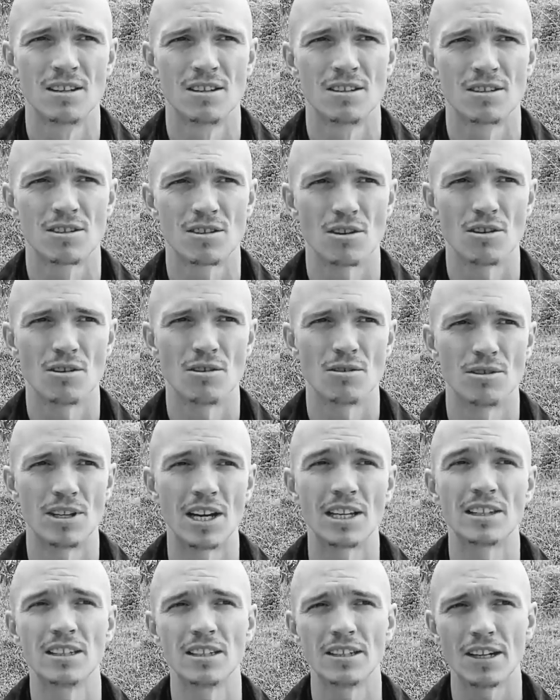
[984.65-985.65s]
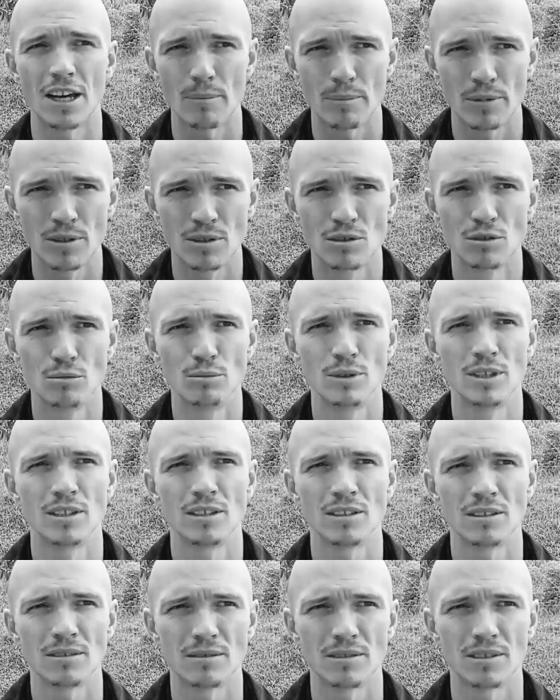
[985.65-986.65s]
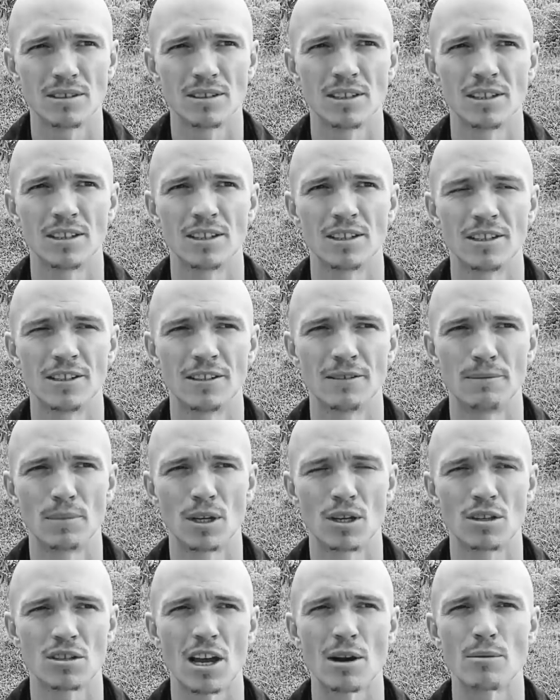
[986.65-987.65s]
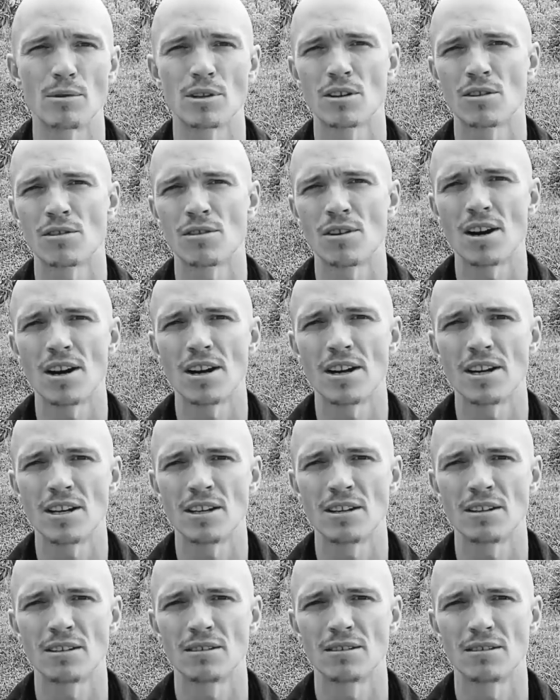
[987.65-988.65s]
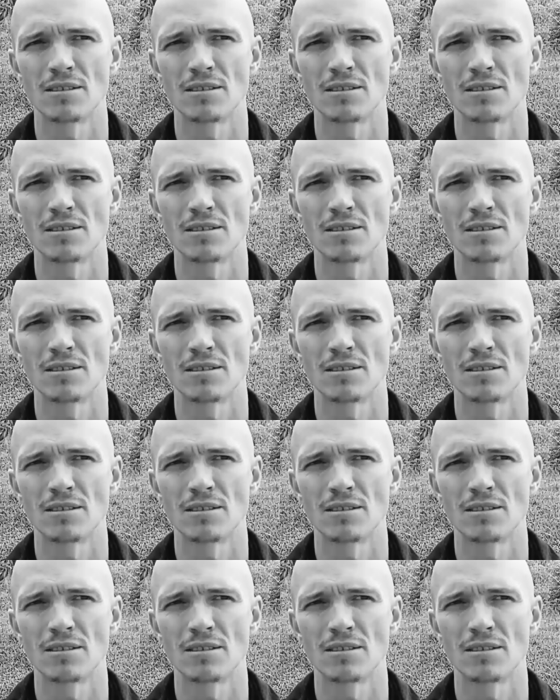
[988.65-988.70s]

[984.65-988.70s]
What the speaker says: So that did happen to me, because I would cry.